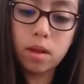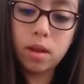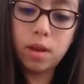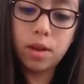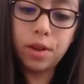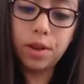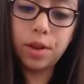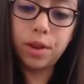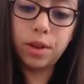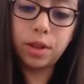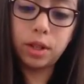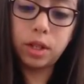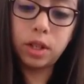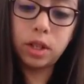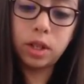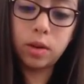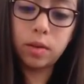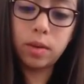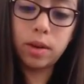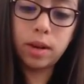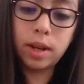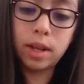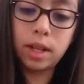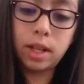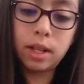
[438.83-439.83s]
You still
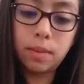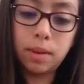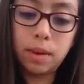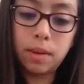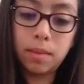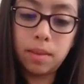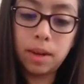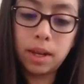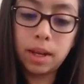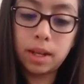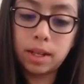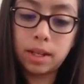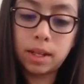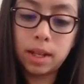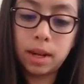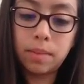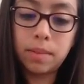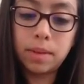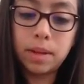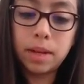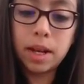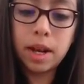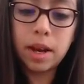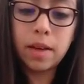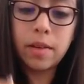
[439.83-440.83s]
want it to be mixed
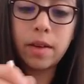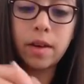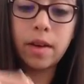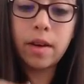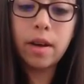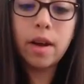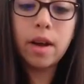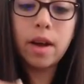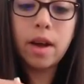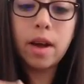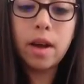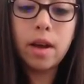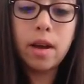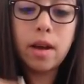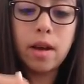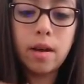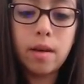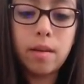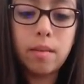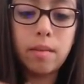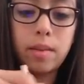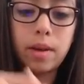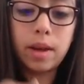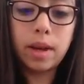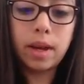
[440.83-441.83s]
up together,
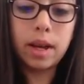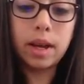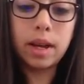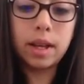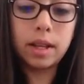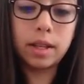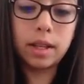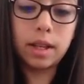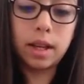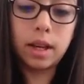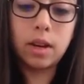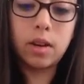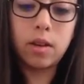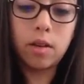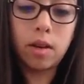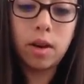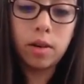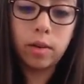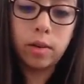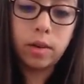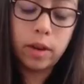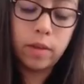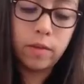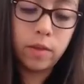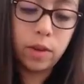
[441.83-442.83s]
because later
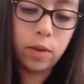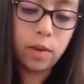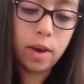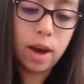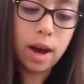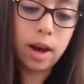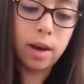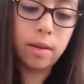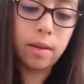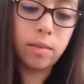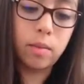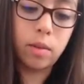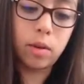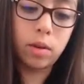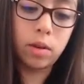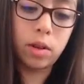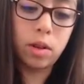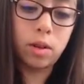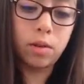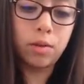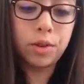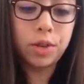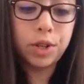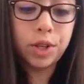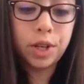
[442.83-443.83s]
on, if you add more
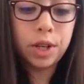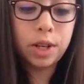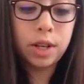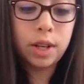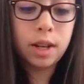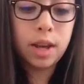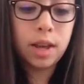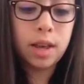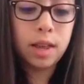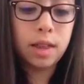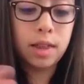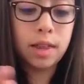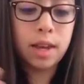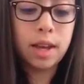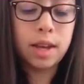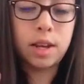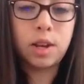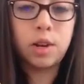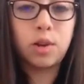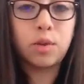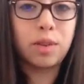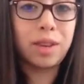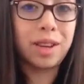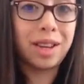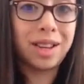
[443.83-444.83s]
lotion, then
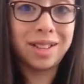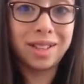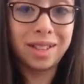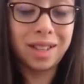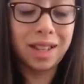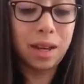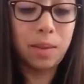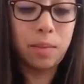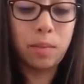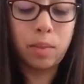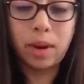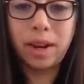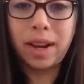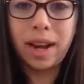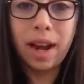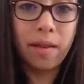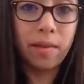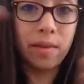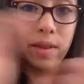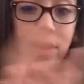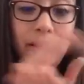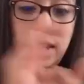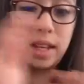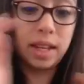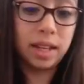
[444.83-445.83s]
it'll easily bring
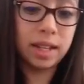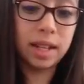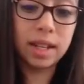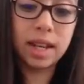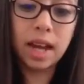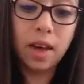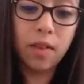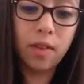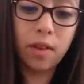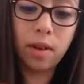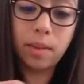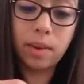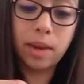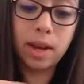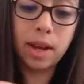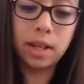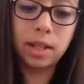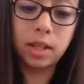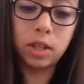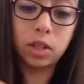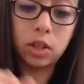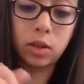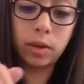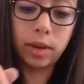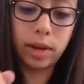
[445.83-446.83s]
everything together
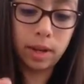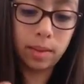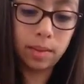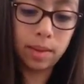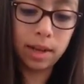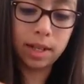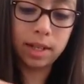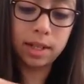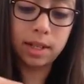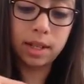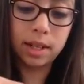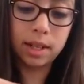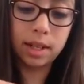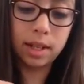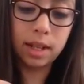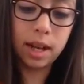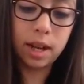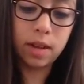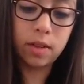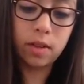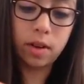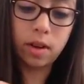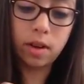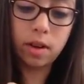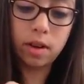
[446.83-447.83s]
because it's already mixed in
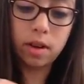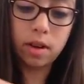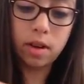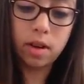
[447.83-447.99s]
together.